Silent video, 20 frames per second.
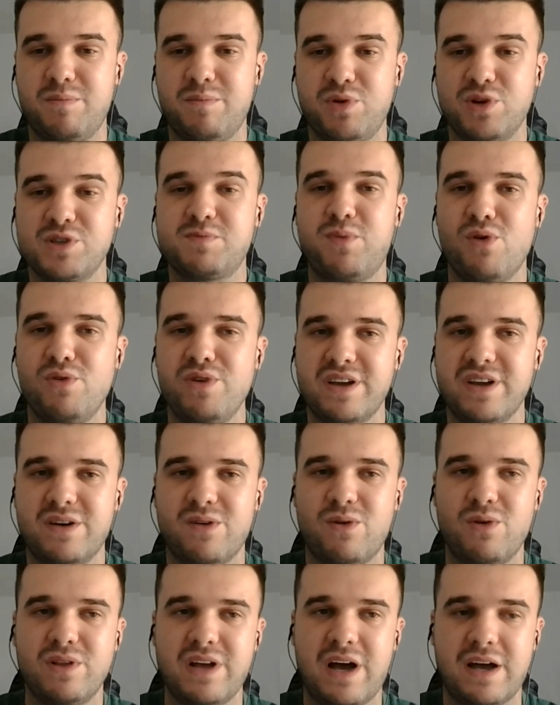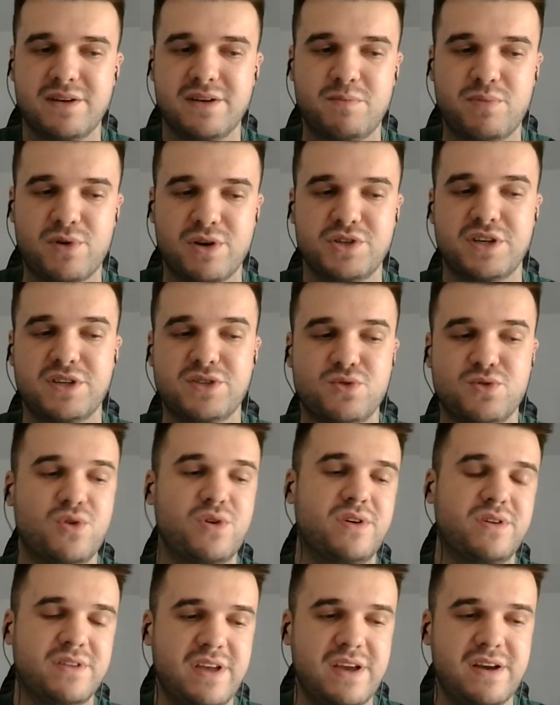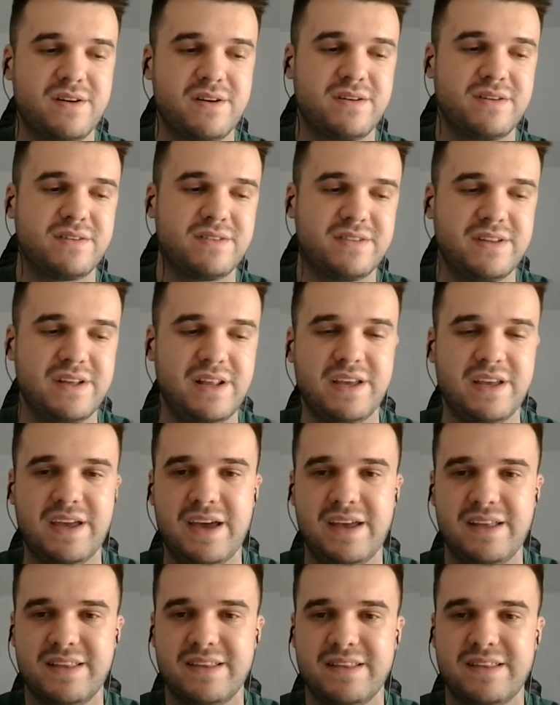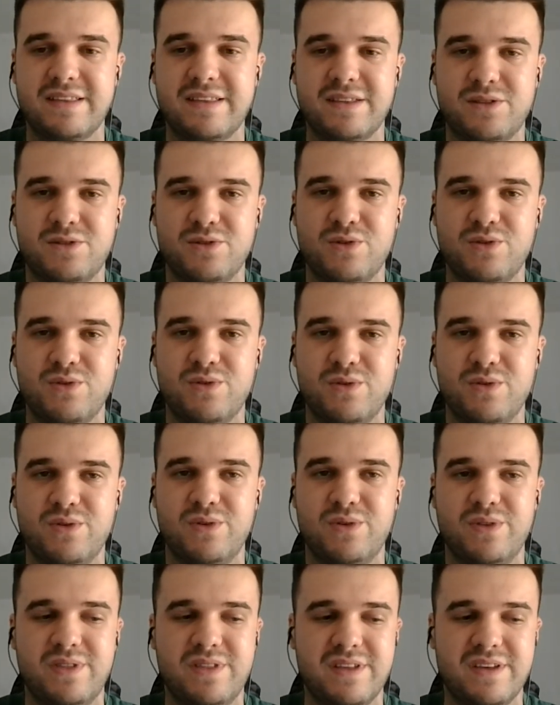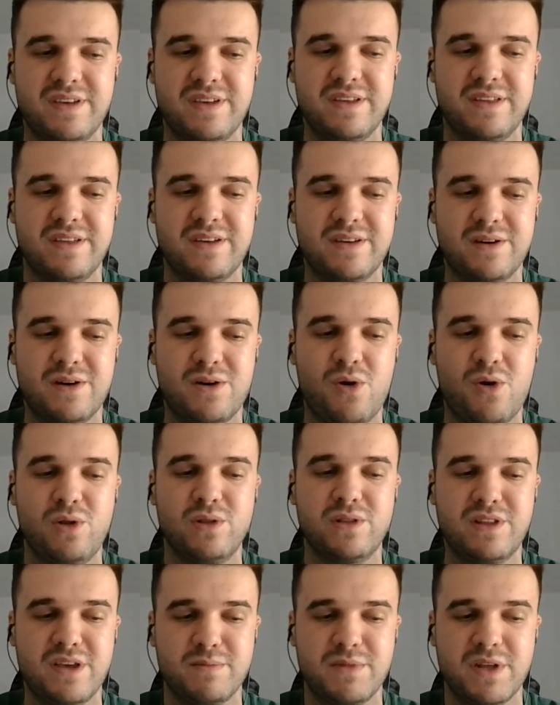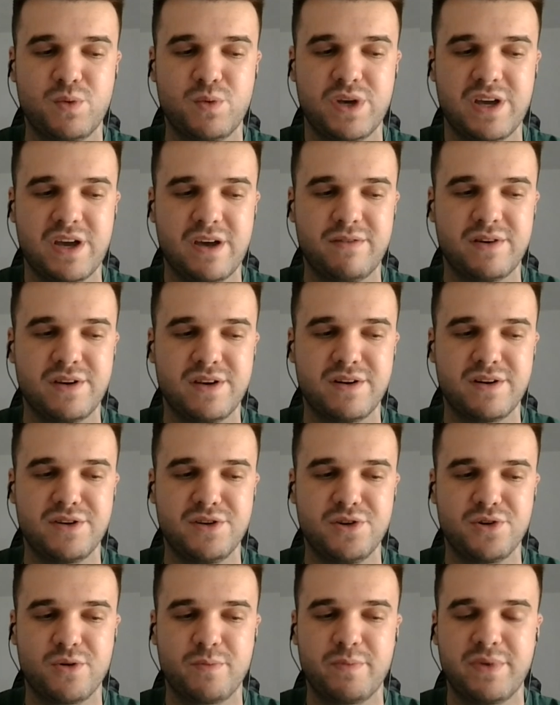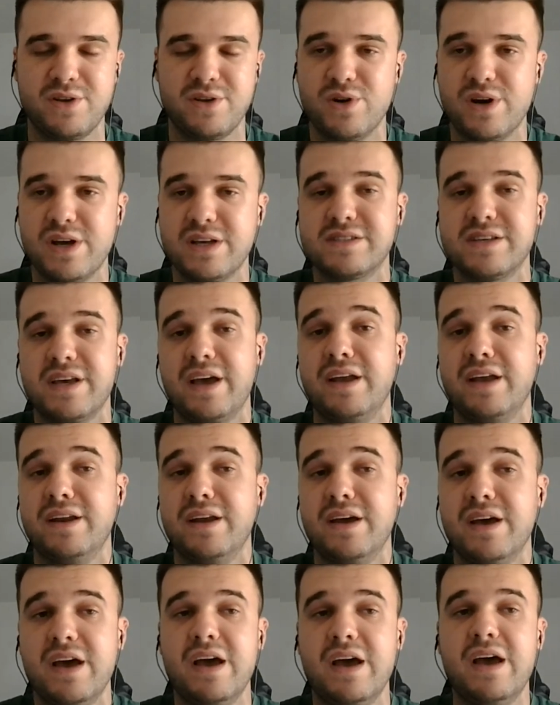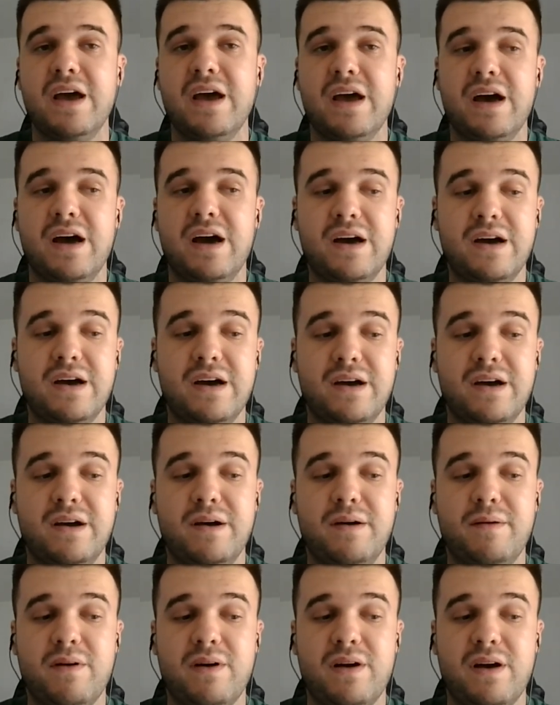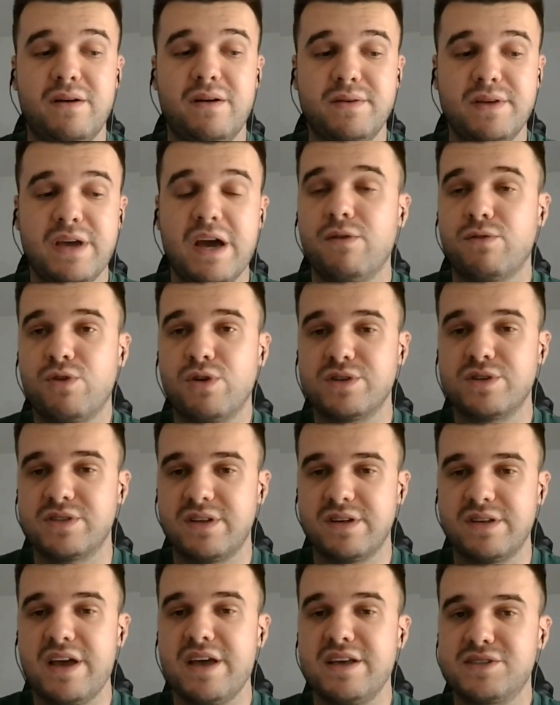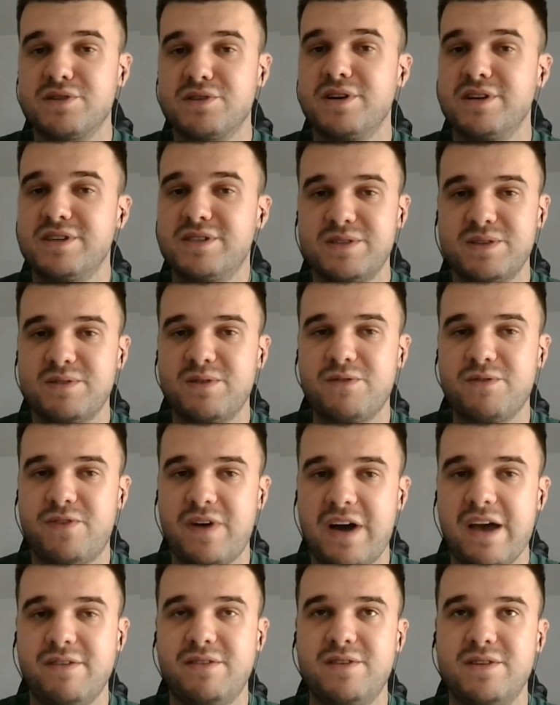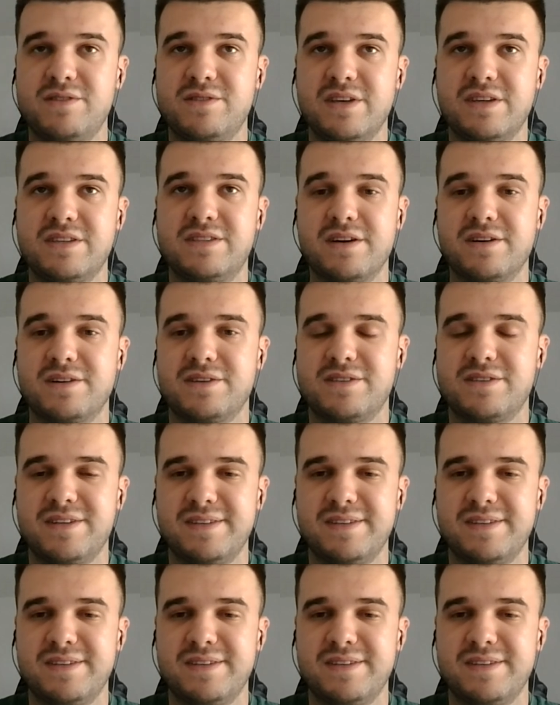postponing all other projects or they are delegated to the whole team that we have here in Europe and US. And uh, yeah, of course, the answer is five to six years.